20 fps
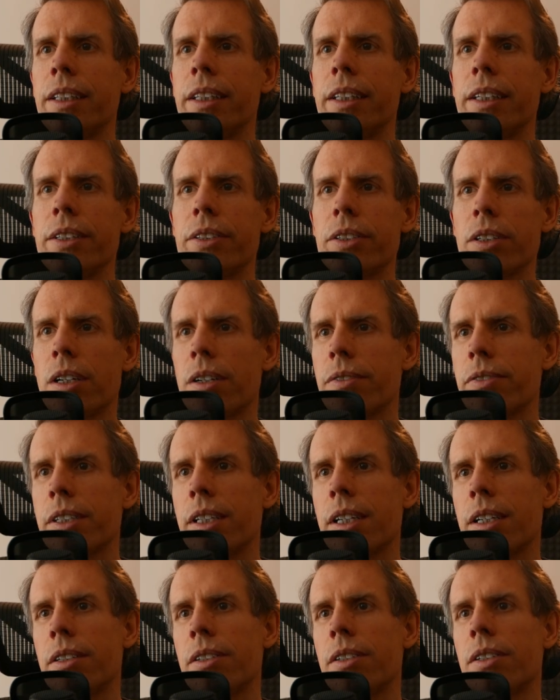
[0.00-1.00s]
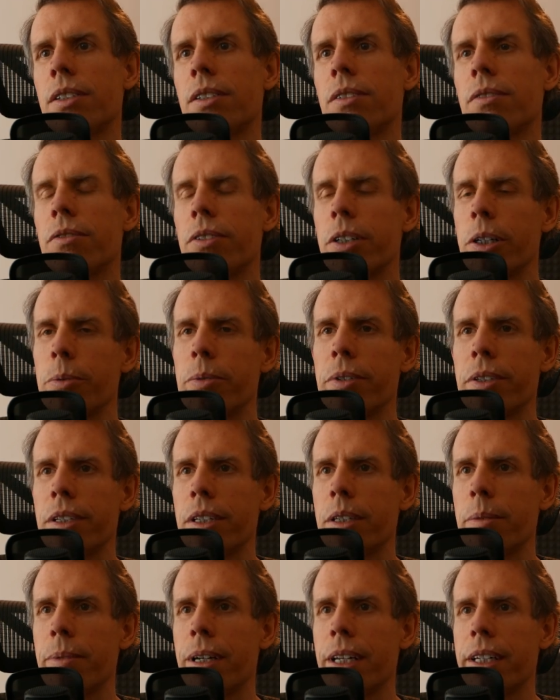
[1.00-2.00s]
these offsets frequency
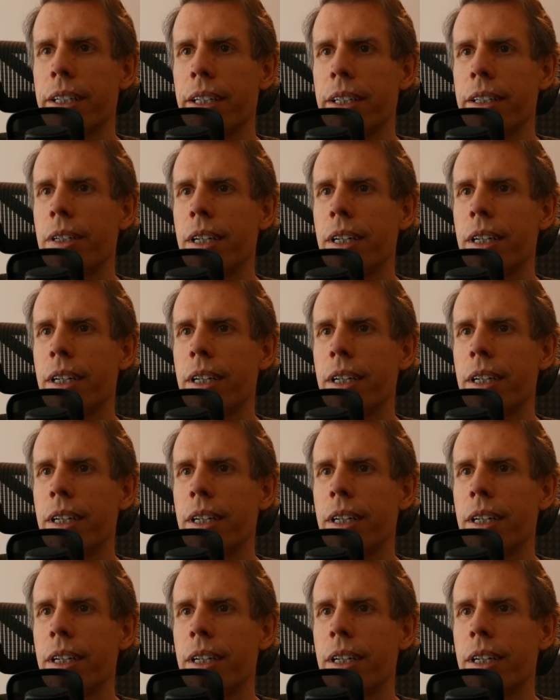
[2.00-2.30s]
dependent.